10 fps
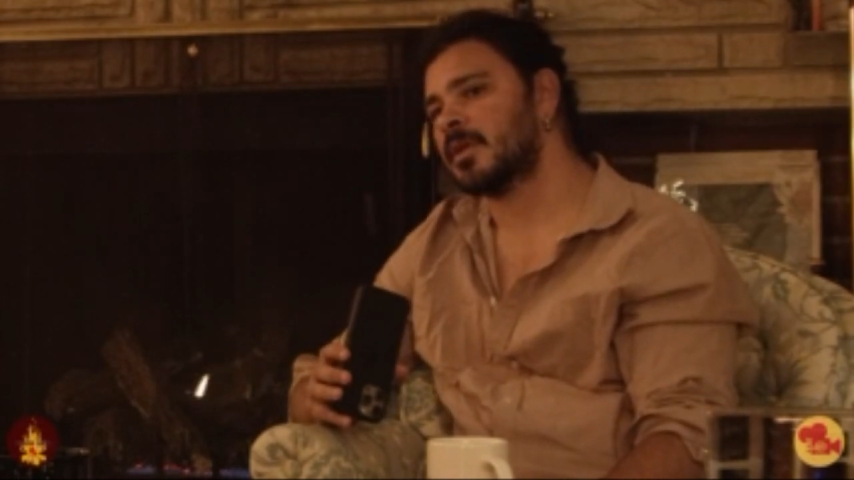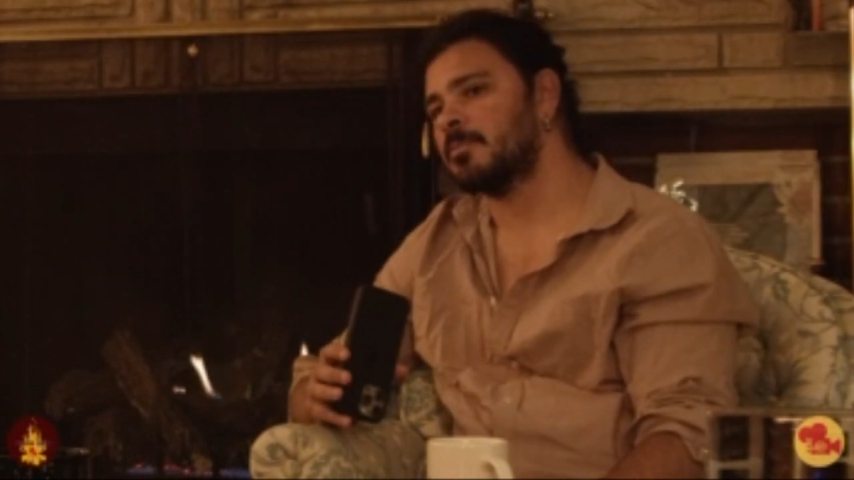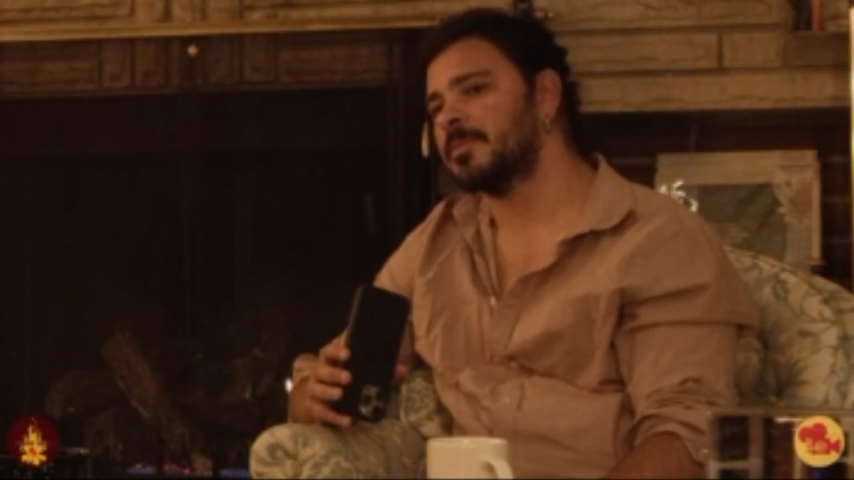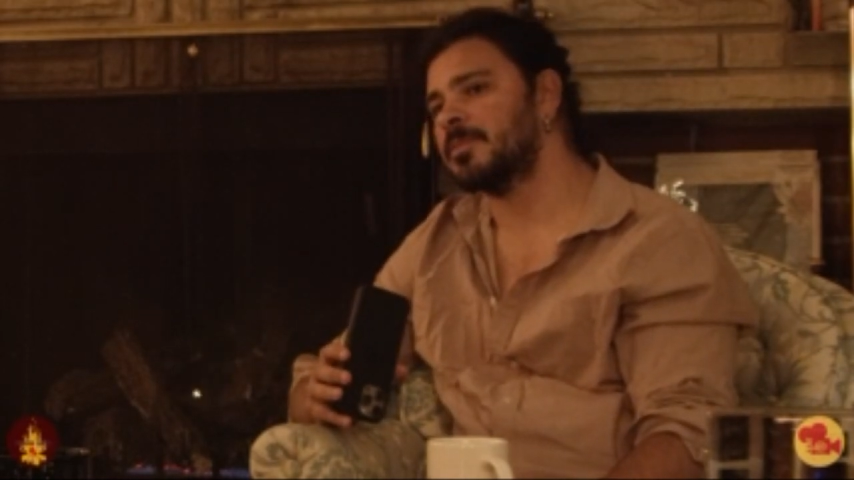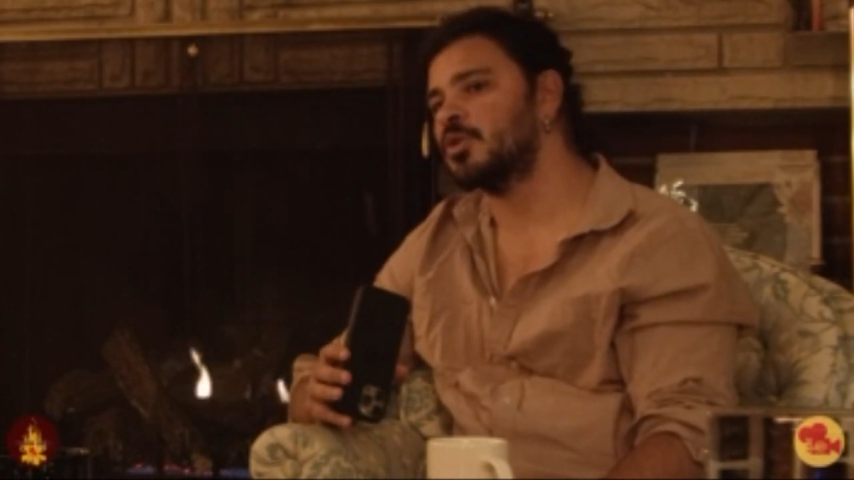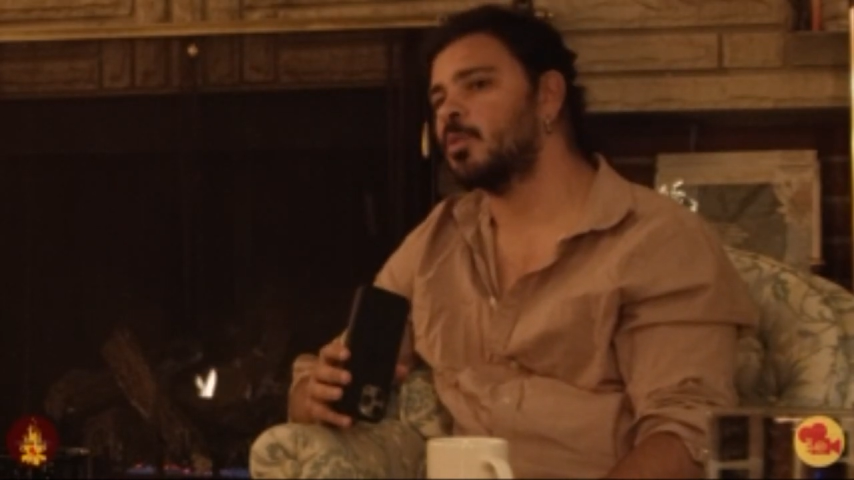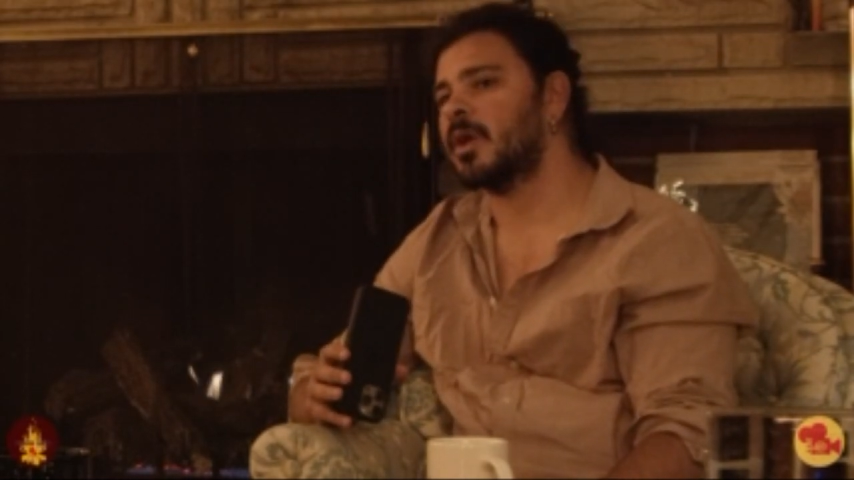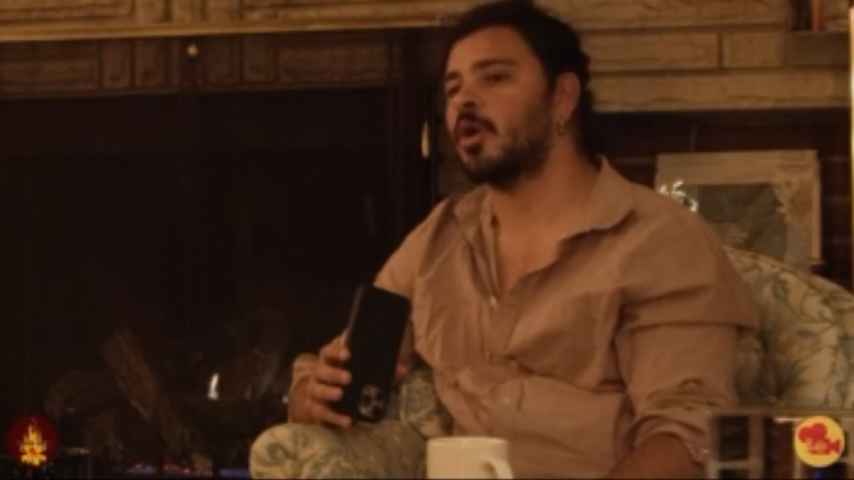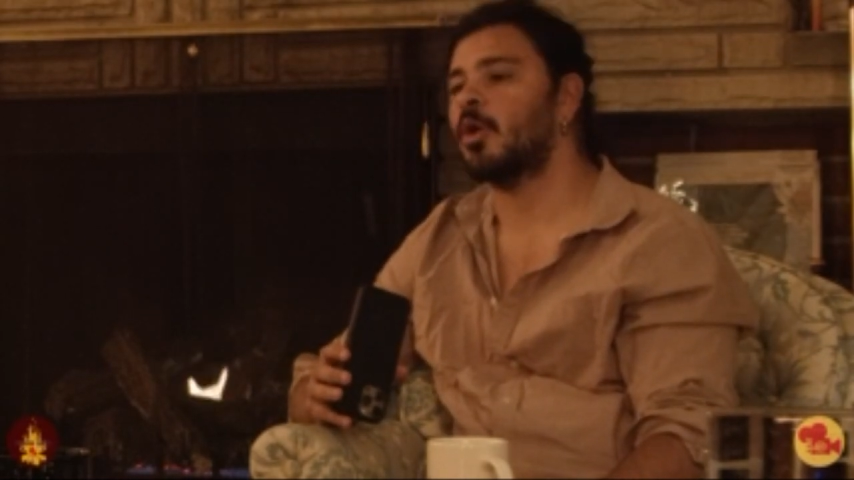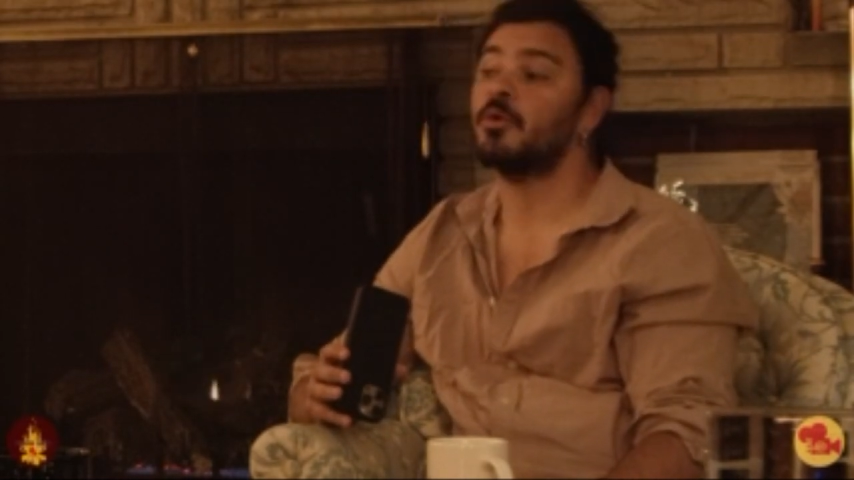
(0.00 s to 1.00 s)
maybe you
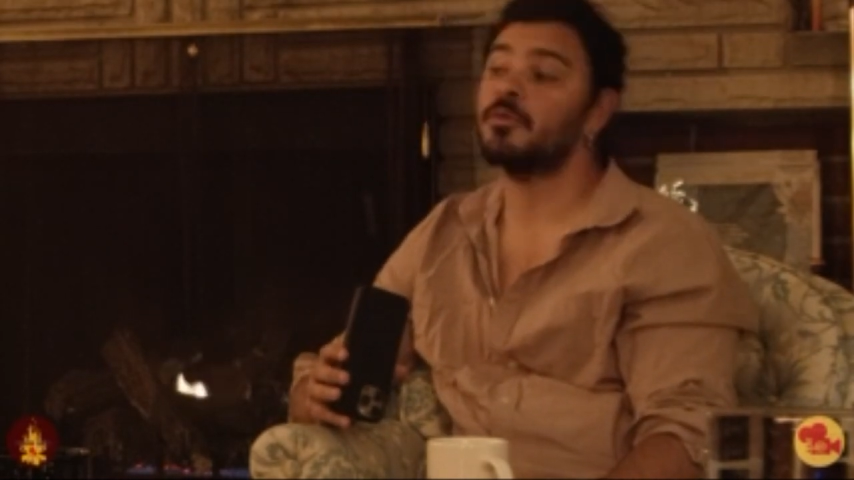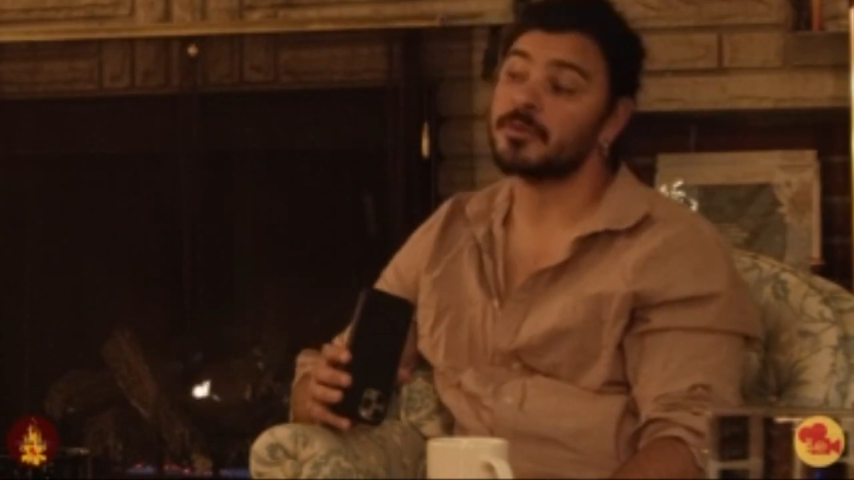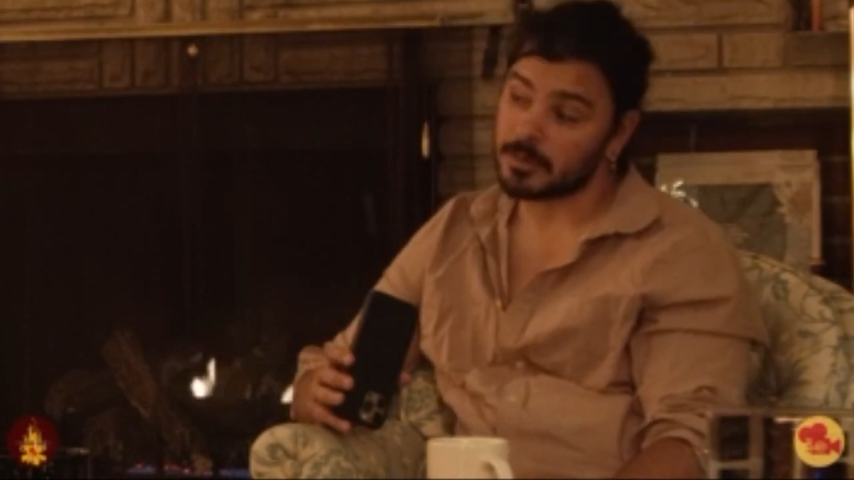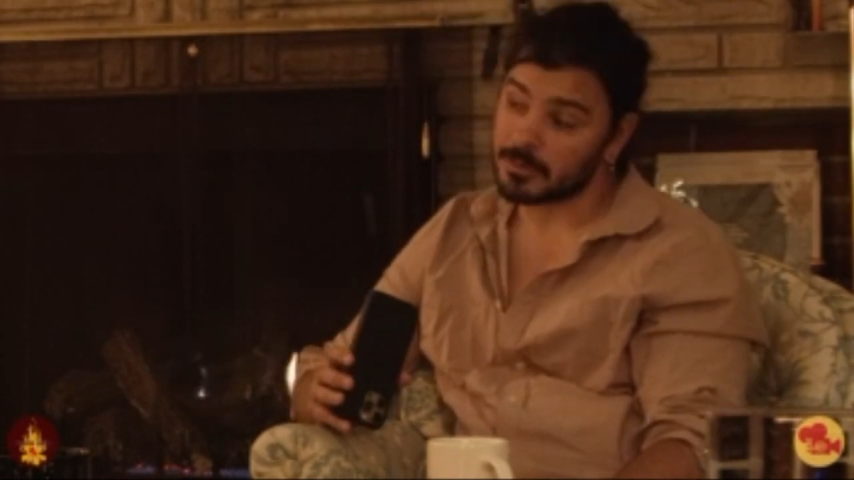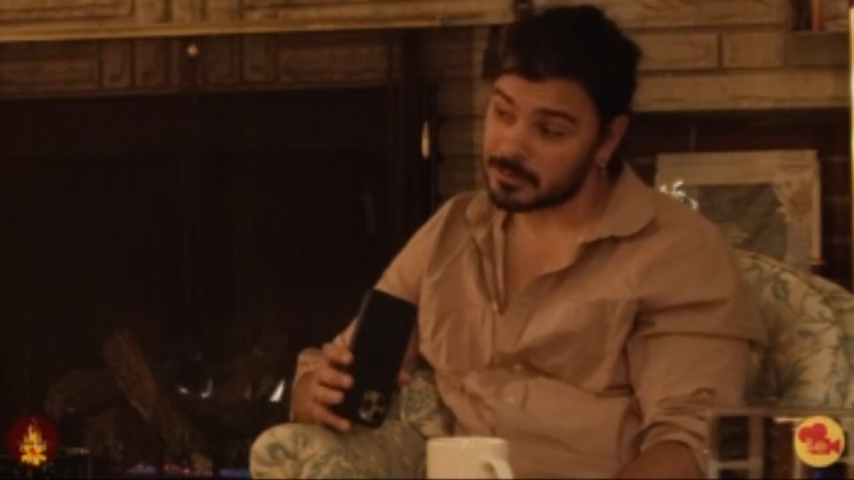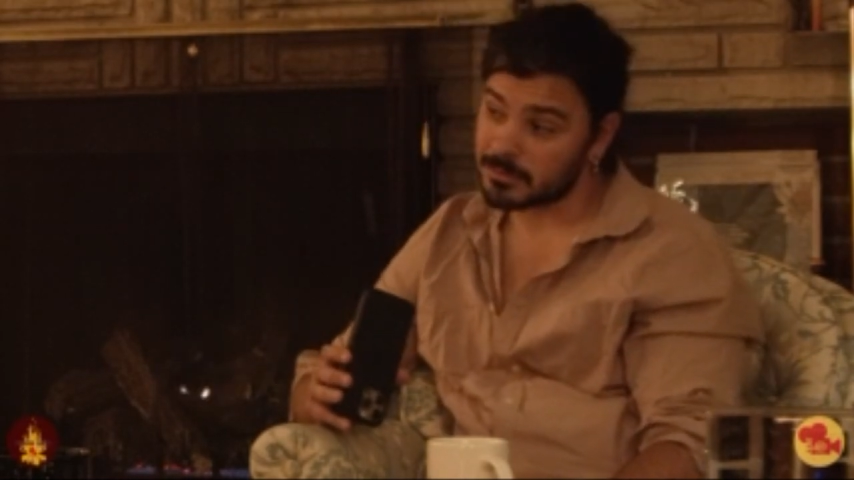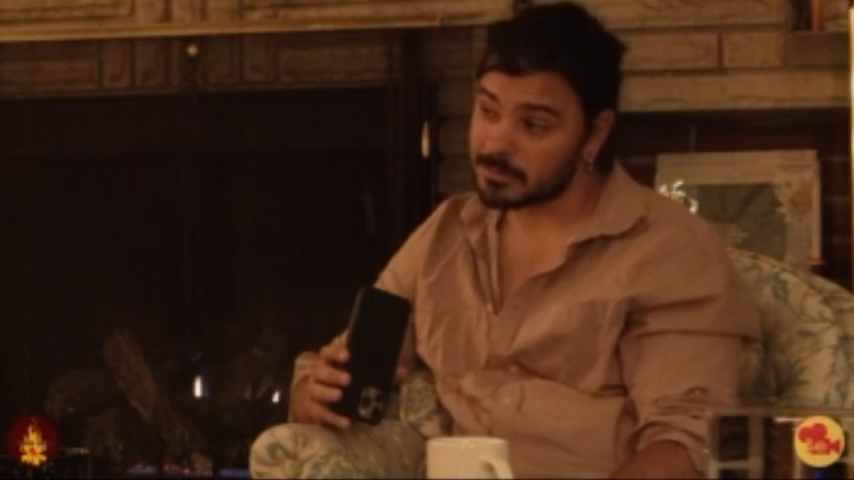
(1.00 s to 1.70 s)
went over